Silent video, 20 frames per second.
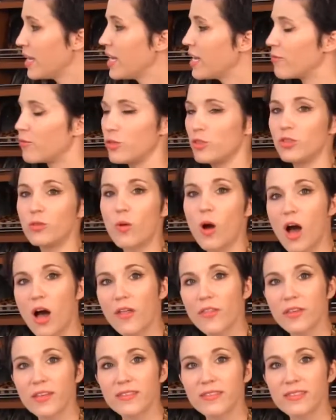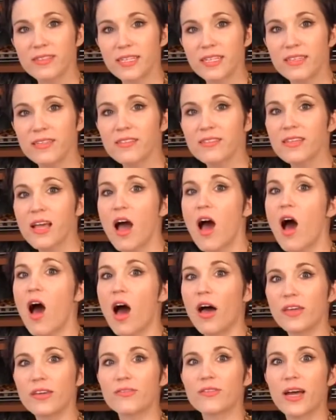If you do all these things,
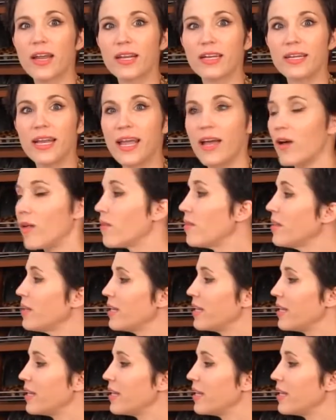all you've got to nail